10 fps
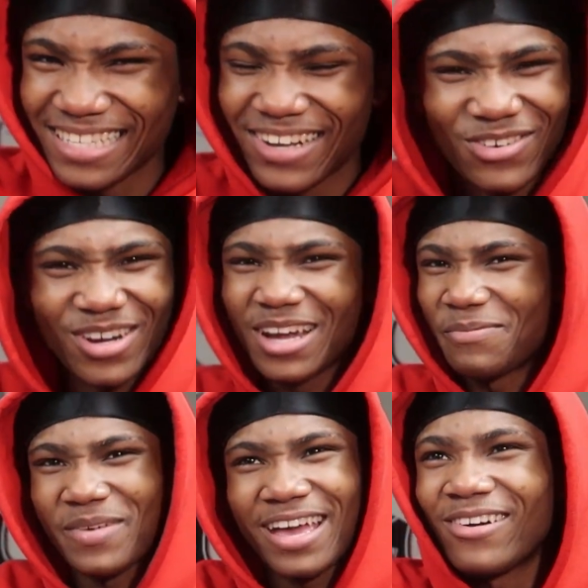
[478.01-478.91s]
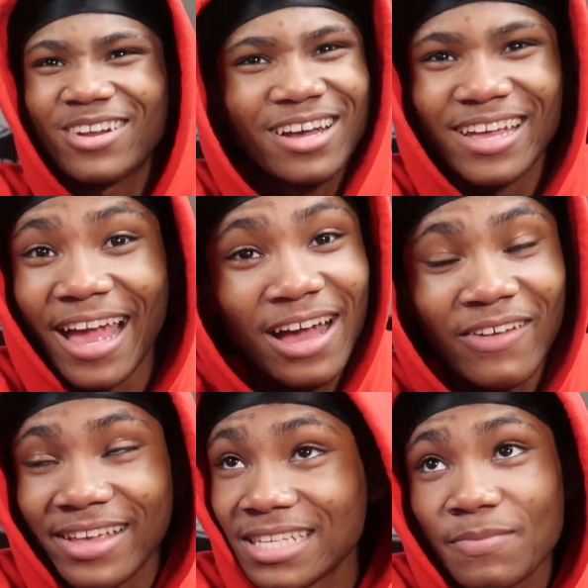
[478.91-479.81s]
Hold up, man. I ain't gonna
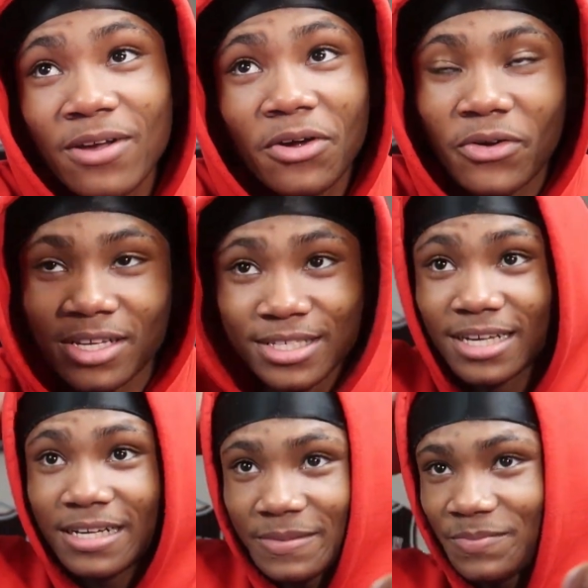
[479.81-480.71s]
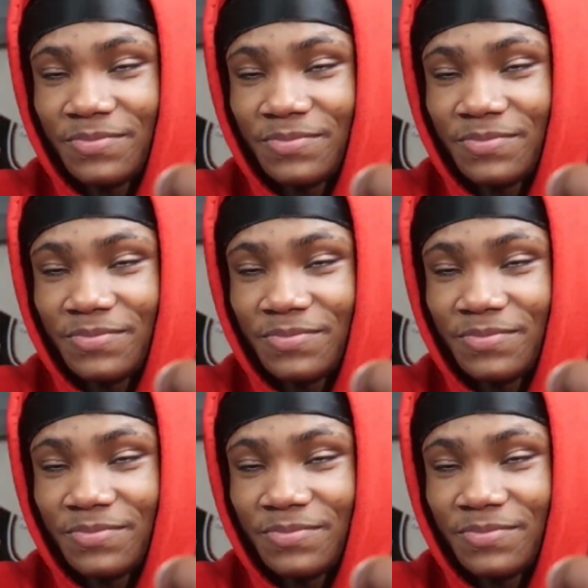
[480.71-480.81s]
lie. This man going crazy, y'all.